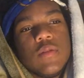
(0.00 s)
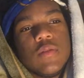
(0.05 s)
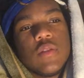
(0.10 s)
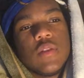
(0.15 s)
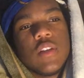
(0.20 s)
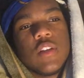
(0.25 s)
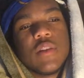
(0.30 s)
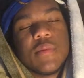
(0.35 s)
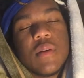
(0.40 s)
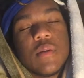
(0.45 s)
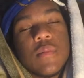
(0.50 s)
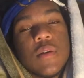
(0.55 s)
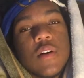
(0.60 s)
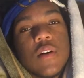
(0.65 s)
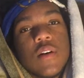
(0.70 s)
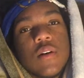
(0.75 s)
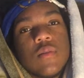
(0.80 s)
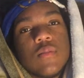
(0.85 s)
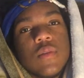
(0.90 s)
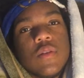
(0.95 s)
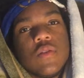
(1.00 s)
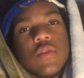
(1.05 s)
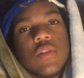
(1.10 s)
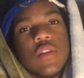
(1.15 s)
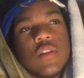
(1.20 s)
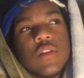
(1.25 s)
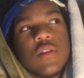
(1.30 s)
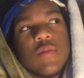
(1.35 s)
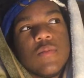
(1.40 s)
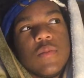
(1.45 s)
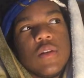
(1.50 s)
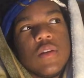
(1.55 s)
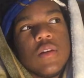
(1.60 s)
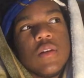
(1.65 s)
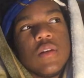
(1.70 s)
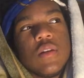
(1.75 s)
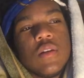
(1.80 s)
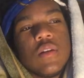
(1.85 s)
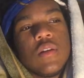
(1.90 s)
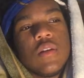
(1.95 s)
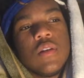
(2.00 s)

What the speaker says: was a dick to my mom. He was a dick to me.